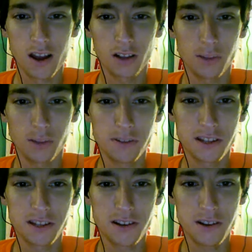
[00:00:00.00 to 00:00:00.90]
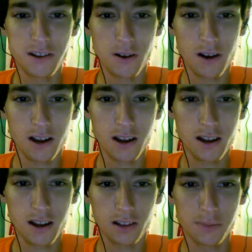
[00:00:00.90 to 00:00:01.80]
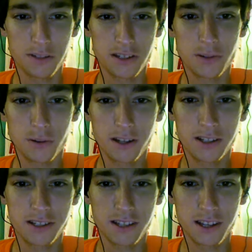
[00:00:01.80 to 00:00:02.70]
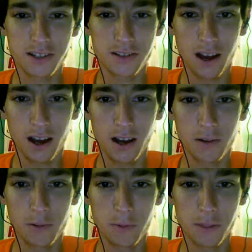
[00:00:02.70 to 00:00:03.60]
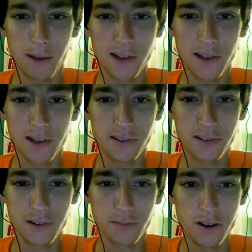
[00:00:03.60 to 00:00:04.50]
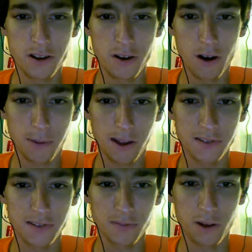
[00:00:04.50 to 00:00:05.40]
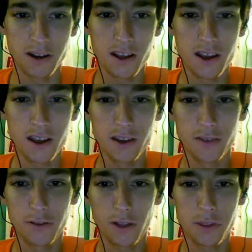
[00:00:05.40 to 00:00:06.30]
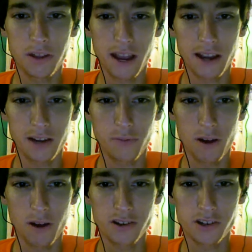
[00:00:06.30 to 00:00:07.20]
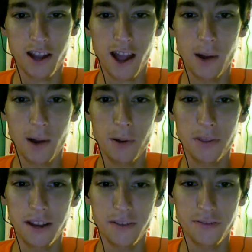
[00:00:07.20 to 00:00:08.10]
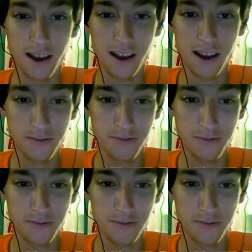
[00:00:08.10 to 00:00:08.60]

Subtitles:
Columbus and New York. Columbus is 26 with a positive 1. New York with a positive 1. Philly with a -1. Chicago with a -5.